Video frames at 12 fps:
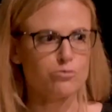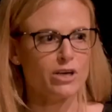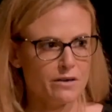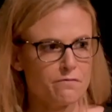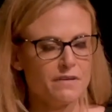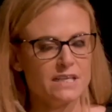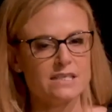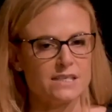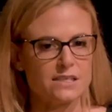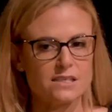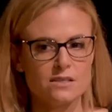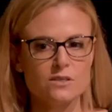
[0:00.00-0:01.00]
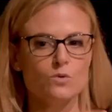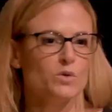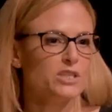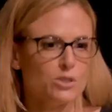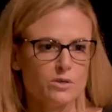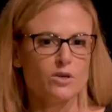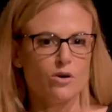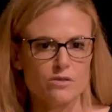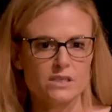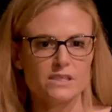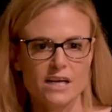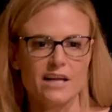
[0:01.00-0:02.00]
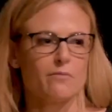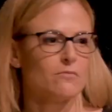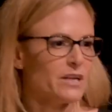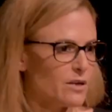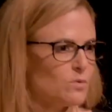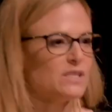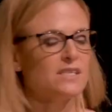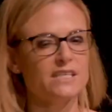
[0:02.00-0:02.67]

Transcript: upright faces. We do it all the time, right?